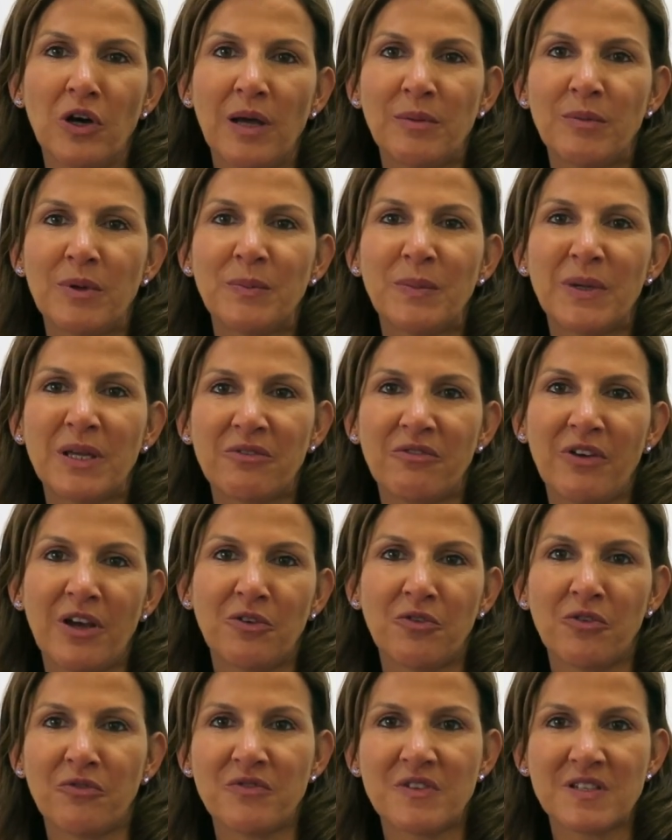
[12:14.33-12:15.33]
I'm a big
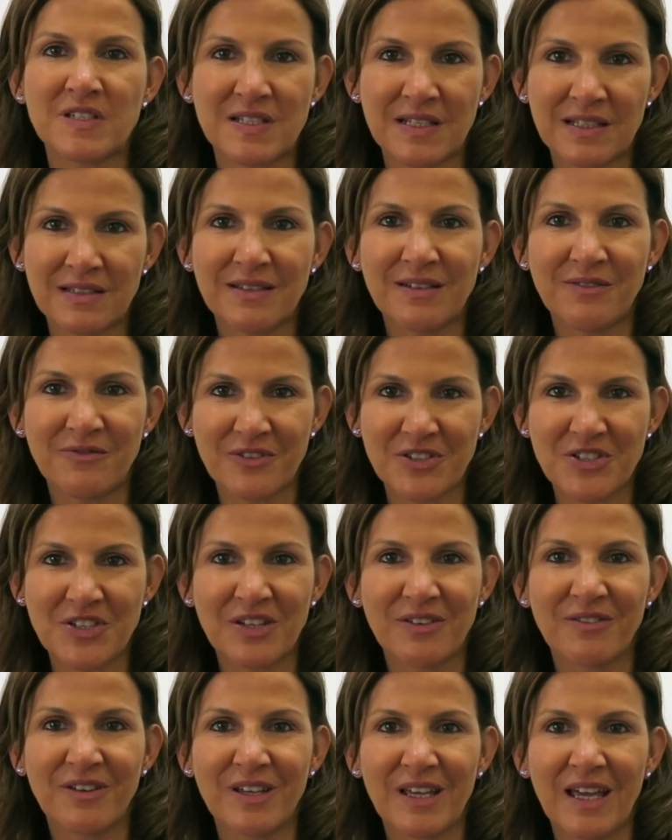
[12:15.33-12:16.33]
fan of this little
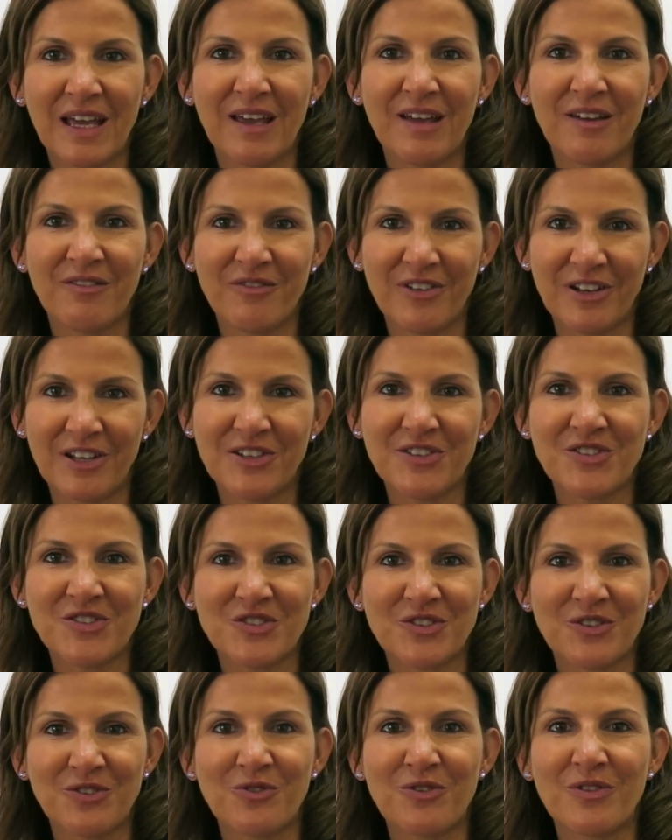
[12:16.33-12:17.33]
fishing
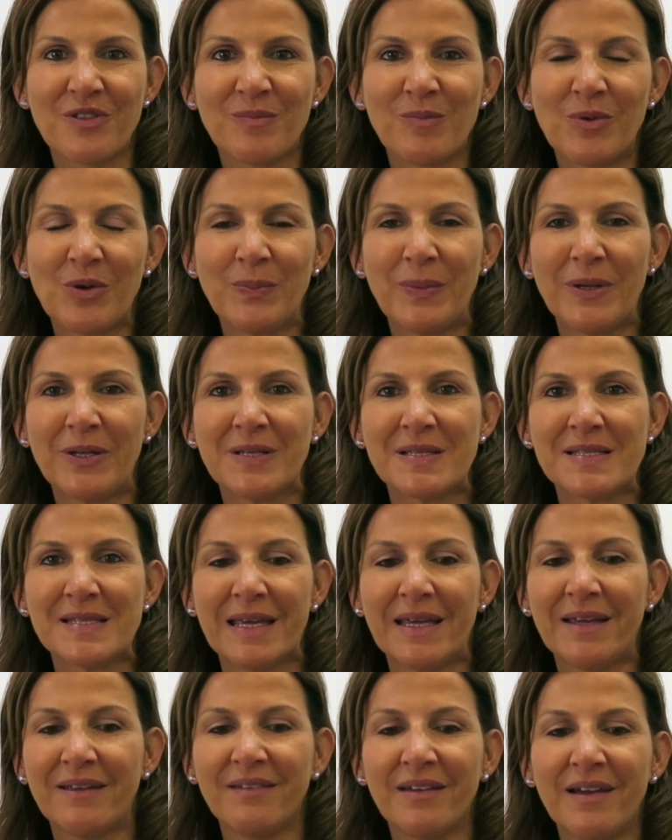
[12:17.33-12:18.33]
village, in the Peloponnese
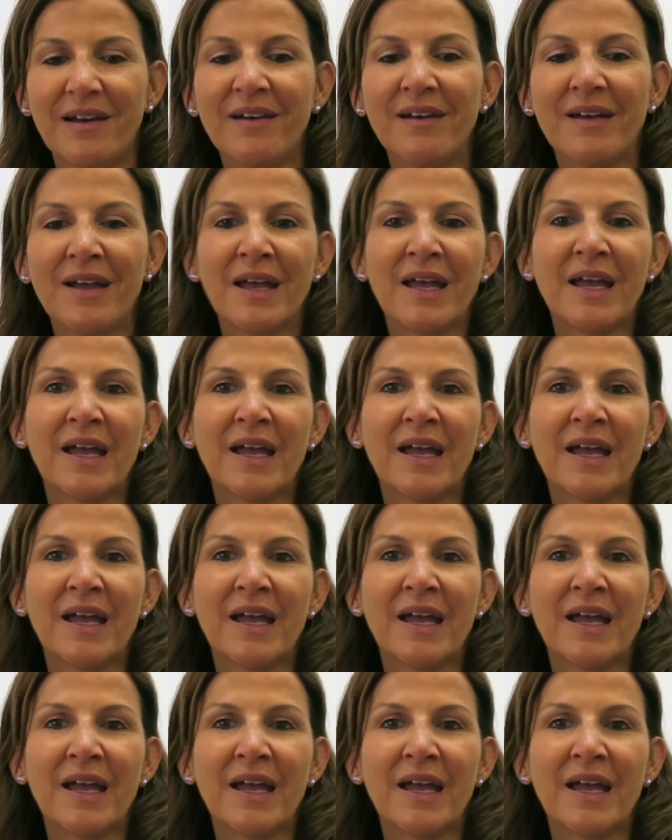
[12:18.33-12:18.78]
area.